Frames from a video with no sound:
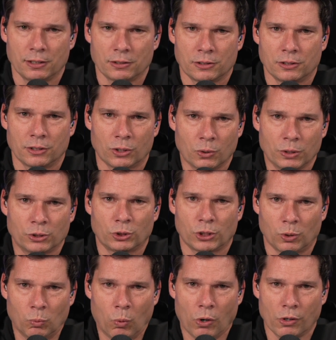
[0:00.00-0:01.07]
to the
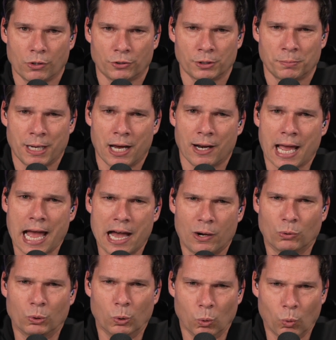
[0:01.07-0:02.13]
Christian world about
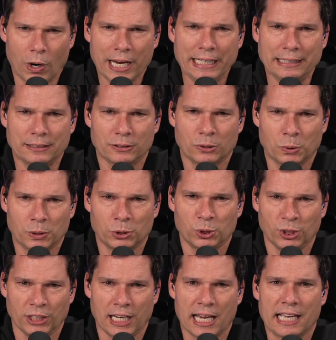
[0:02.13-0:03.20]
how great
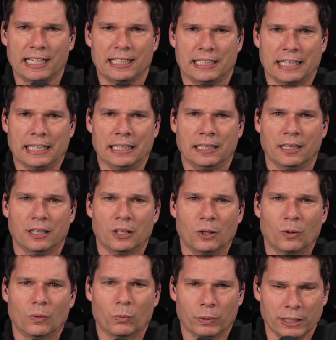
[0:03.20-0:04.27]
Christianity
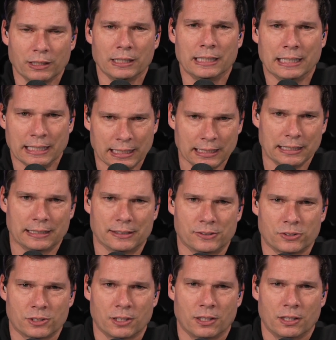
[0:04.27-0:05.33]
really
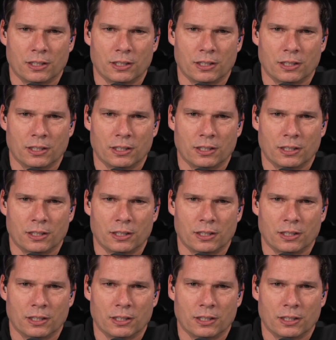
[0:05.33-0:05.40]
is.